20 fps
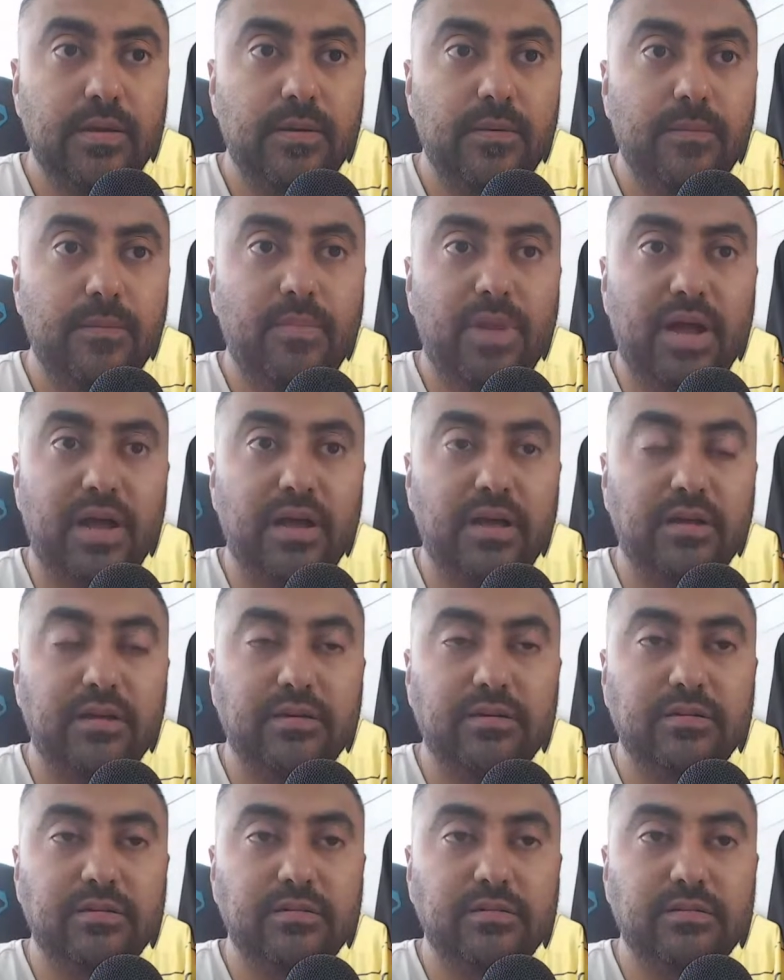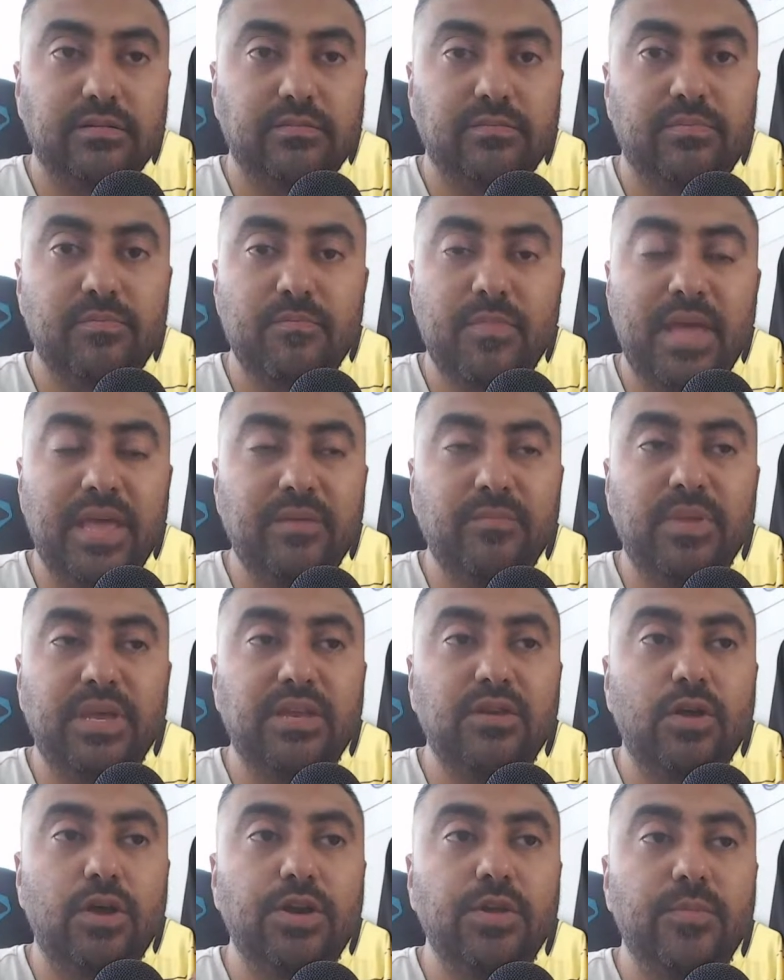But maybe
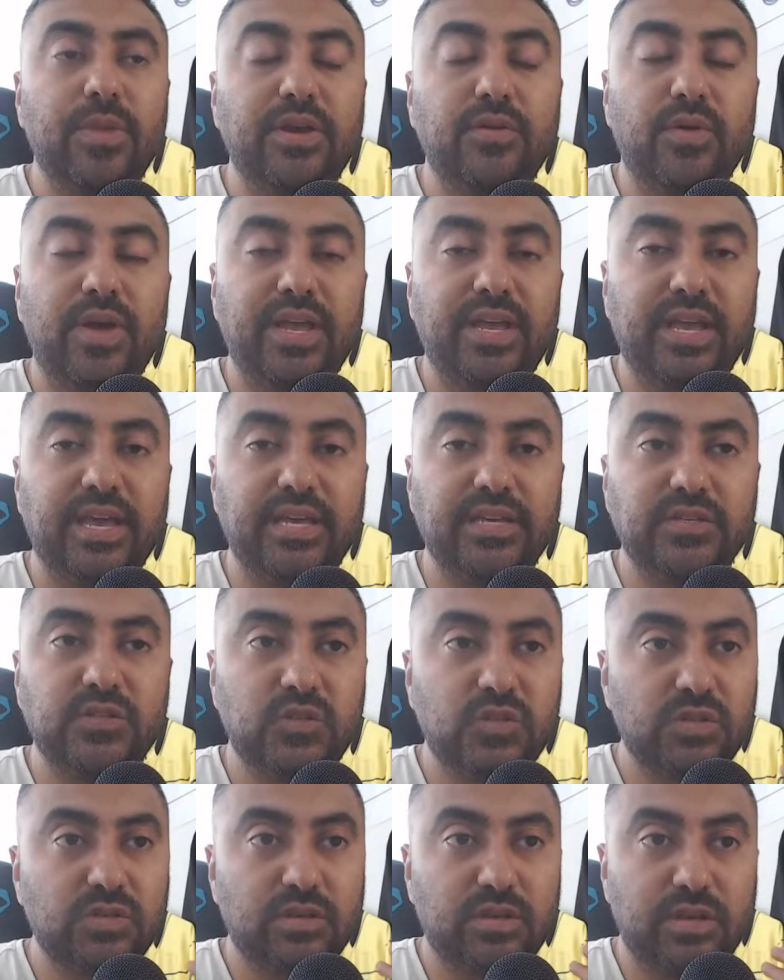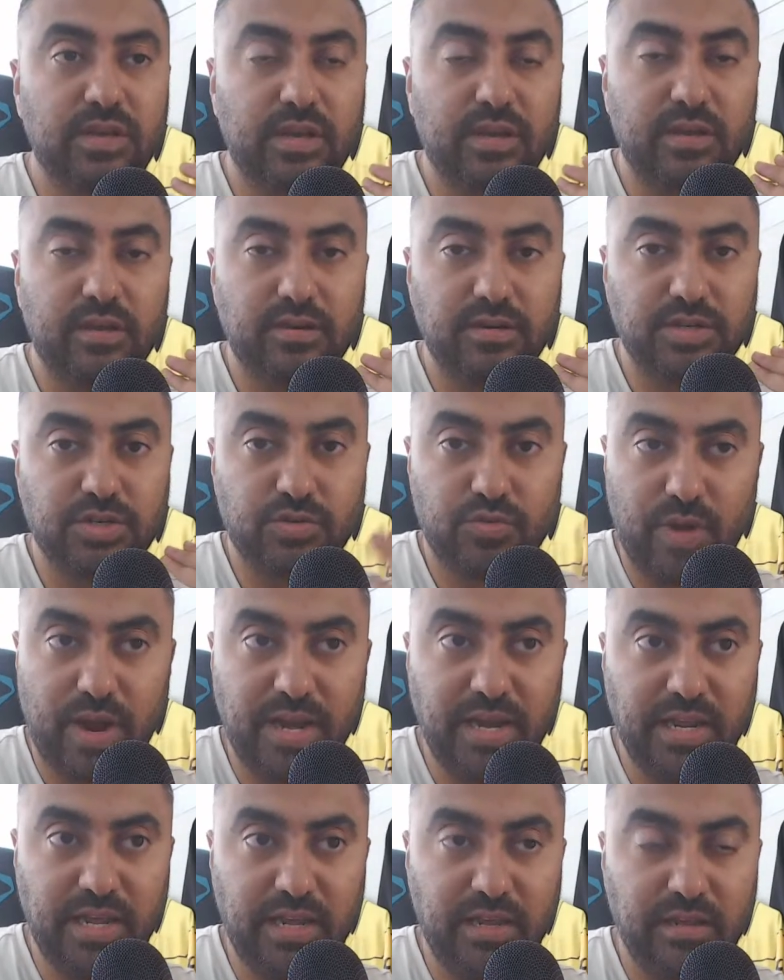Noni Madueke's
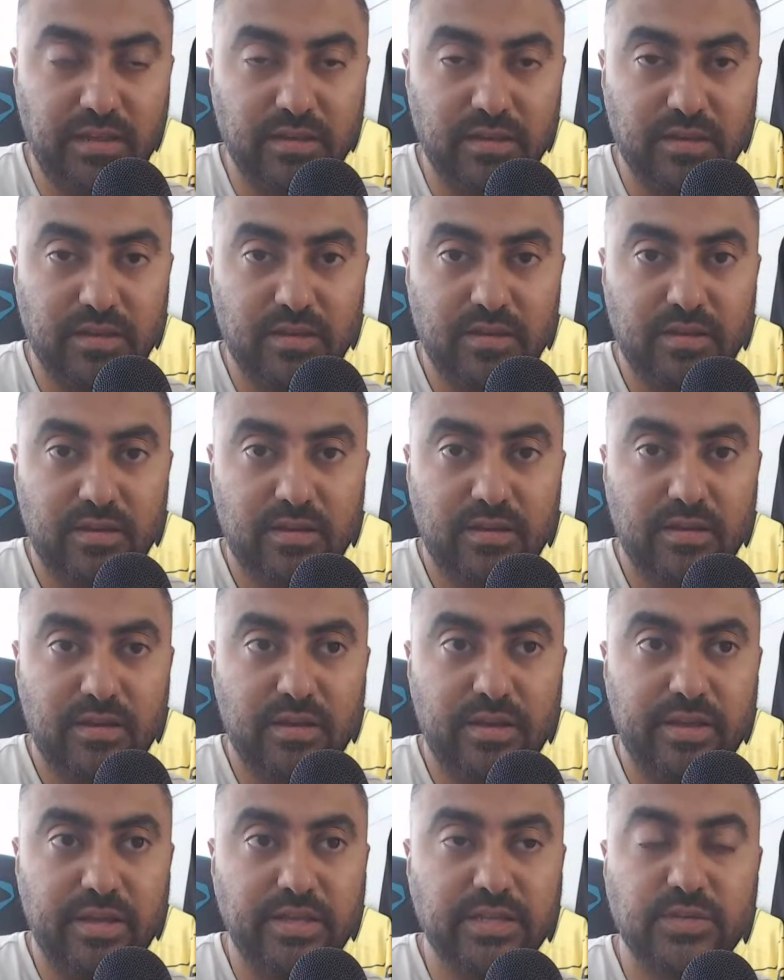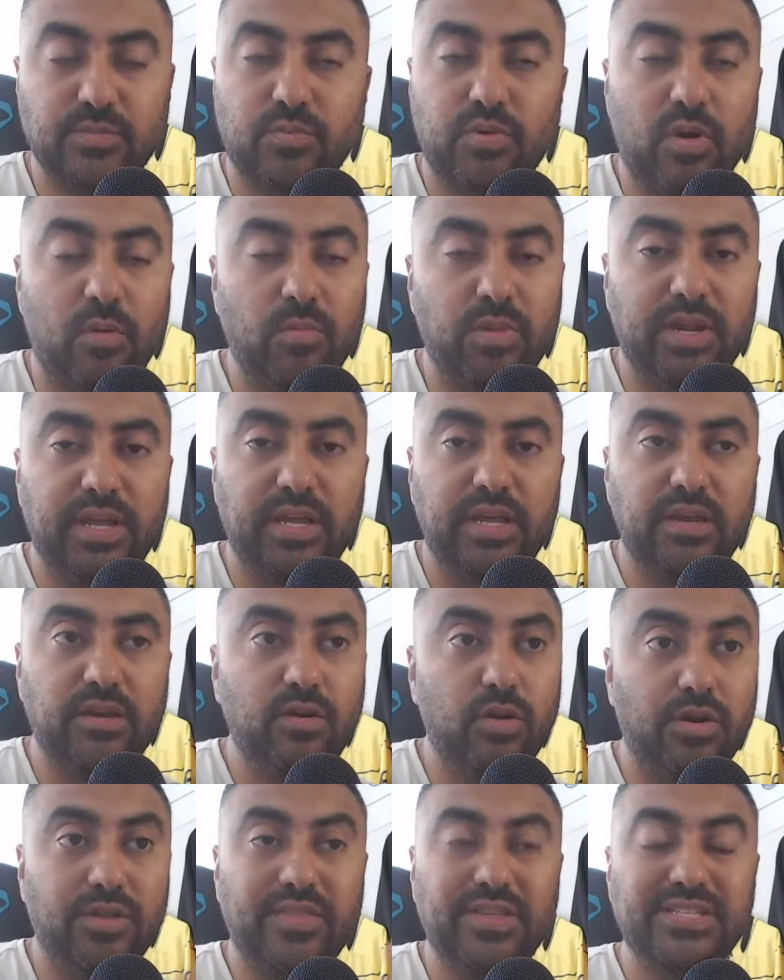training is probably
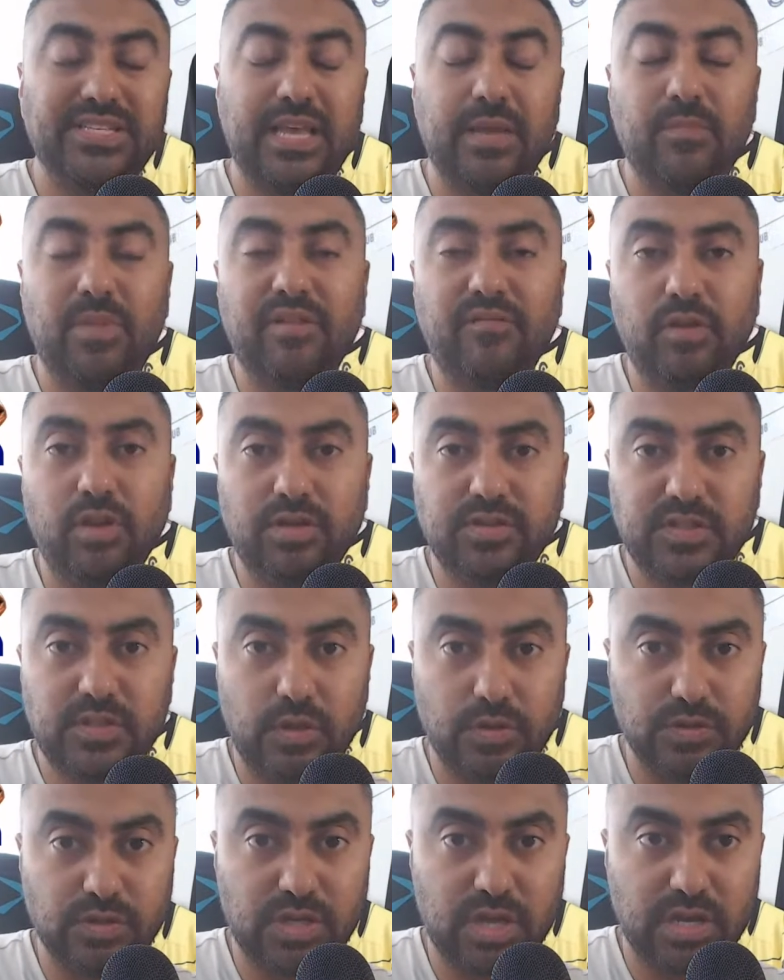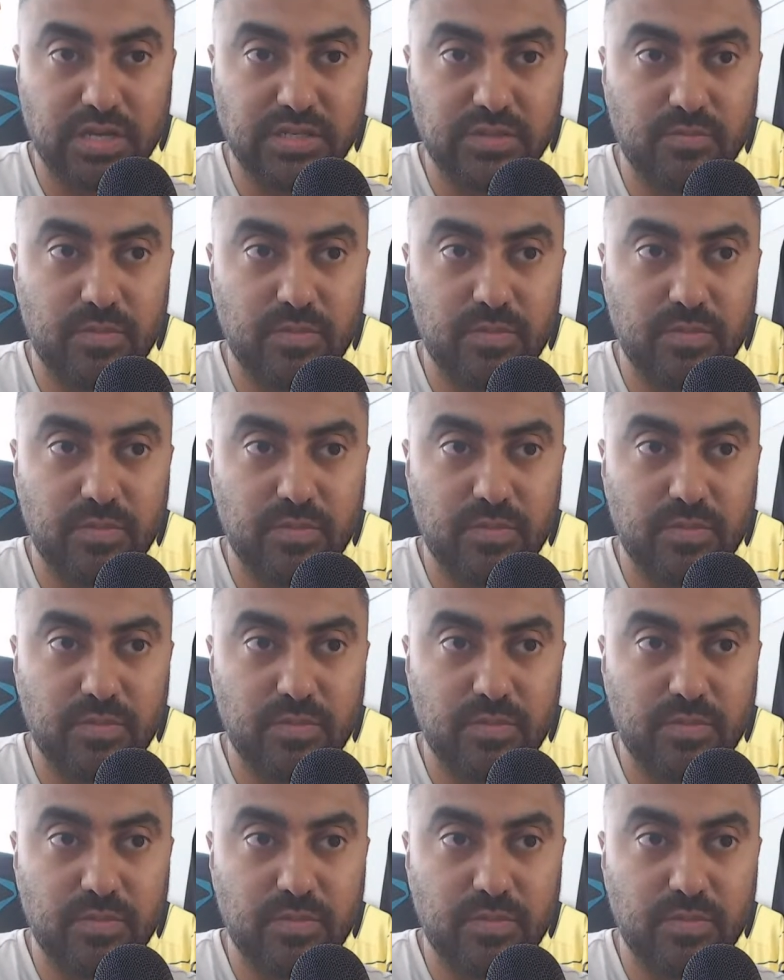not at the same level as those guys.